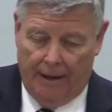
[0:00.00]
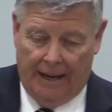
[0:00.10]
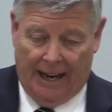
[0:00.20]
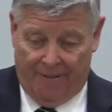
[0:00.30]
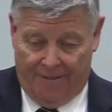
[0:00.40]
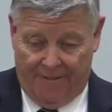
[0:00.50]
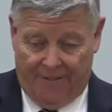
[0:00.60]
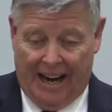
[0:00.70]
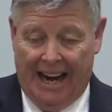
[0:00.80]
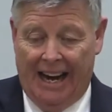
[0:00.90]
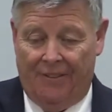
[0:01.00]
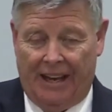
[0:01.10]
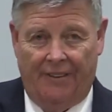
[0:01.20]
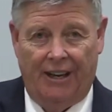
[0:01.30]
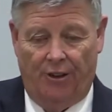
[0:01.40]
in faith
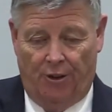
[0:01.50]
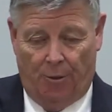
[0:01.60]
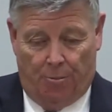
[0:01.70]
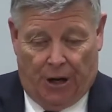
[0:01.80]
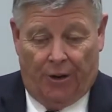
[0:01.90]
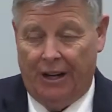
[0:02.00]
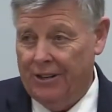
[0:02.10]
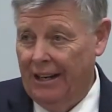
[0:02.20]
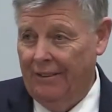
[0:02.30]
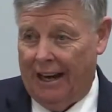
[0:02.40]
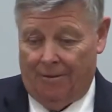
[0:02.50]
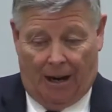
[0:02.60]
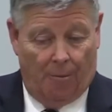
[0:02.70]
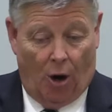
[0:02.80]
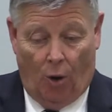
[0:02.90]
and then the purity that
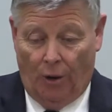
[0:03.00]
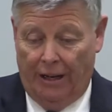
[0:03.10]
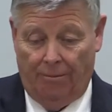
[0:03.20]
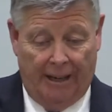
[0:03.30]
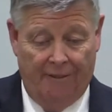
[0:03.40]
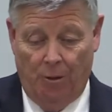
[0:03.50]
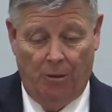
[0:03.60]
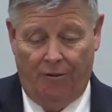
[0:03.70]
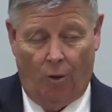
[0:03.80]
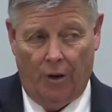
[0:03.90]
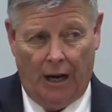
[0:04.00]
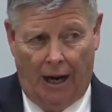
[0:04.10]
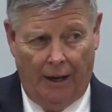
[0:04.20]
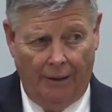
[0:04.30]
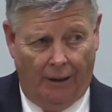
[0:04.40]
I'm holy, living before
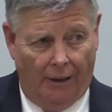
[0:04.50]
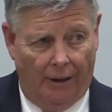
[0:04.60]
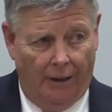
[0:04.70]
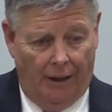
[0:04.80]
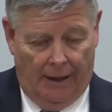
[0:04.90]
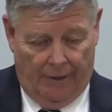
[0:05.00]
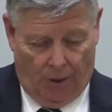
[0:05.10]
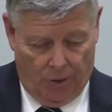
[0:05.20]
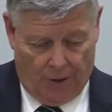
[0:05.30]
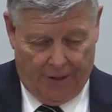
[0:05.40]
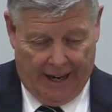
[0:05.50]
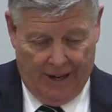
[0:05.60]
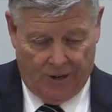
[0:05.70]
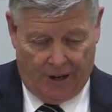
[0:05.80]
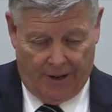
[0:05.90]
God. Those are
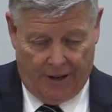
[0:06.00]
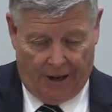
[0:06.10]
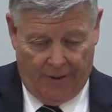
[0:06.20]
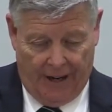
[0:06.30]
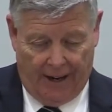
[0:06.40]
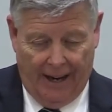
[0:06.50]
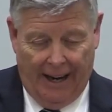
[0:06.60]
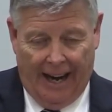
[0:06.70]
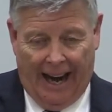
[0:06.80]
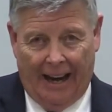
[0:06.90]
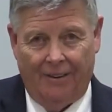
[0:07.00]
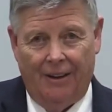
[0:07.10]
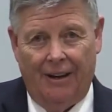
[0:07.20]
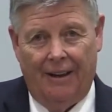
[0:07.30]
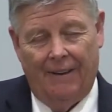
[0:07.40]
things that are, are there. And
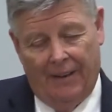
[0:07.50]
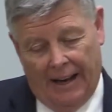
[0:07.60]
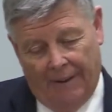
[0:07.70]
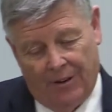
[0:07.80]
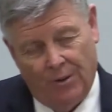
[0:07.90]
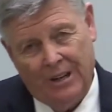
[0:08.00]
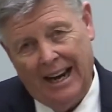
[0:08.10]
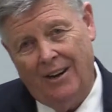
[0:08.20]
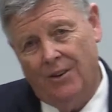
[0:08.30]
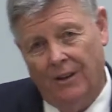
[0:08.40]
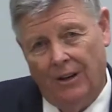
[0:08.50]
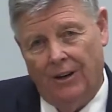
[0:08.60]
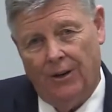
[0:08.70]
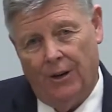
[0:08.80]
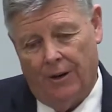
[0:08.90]
if you teach
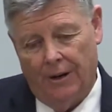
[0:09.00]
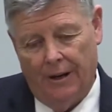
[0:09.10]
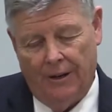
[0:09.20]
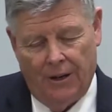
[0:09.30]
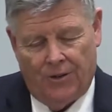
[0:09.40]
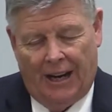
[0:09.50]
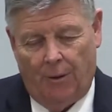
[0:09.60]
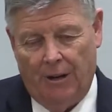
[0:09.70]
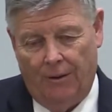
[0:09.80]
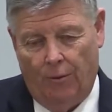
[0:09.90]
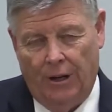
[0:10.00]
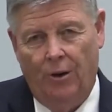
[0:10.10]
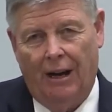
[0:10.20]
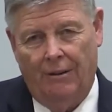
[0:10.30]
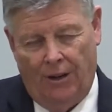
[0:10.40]
your, just think of it, when
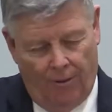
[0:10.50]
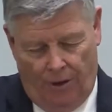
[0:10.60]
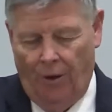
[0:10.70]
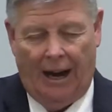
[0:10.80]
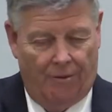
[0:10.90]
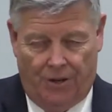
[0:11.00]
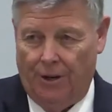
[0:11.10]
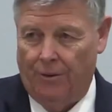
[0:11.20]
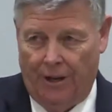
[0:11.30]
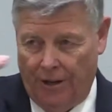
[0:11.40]
you, you, you have children,